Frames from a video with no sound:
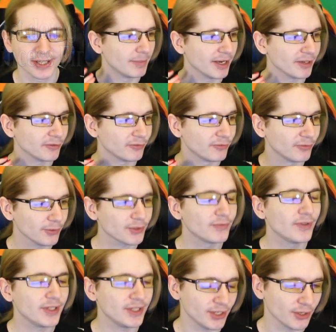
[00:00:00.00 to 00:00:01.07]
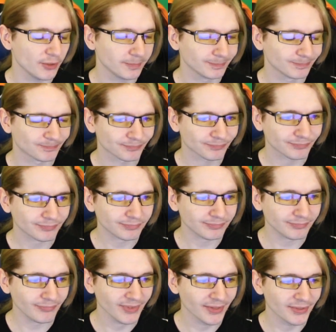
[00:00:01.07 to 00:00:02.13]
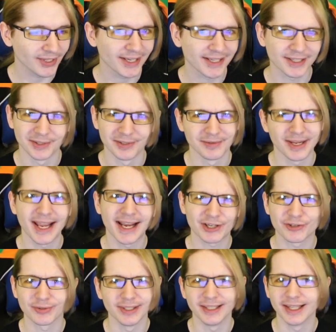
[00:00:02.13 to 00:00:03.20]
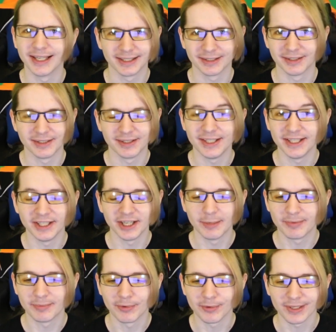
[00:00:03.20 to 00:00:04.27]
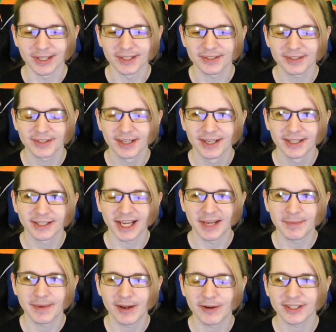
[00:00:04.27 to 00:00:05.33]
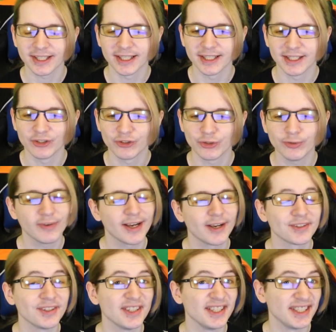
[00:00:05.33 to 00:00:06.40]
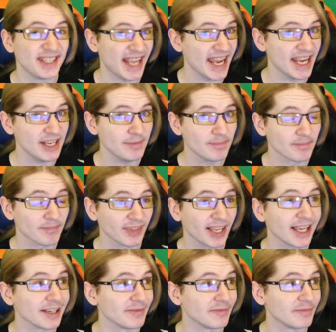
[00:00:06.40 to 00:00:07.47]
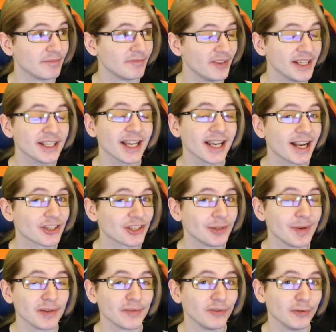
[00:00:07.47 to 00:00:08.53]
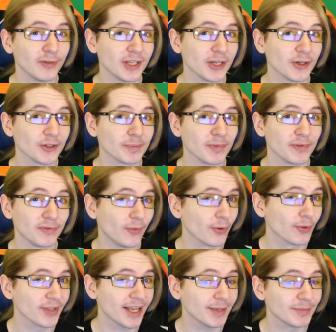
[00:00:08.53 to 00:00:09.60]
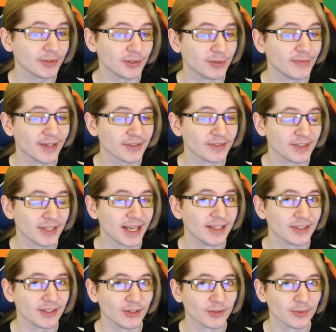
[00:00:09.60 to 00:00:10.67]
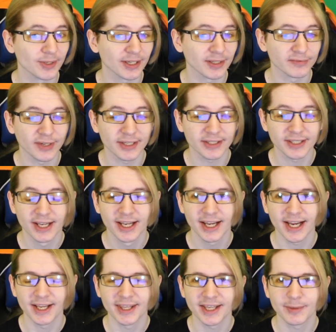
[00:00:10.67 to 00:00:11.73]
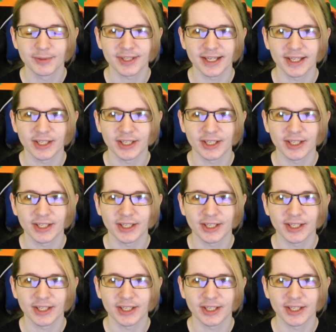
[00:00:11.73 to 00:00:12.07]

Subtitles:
My first video that I can actually dig up, more or less, came out in 2010. I think I actually made a few videos before that, but 2010 is the oldest one I can find, and that was a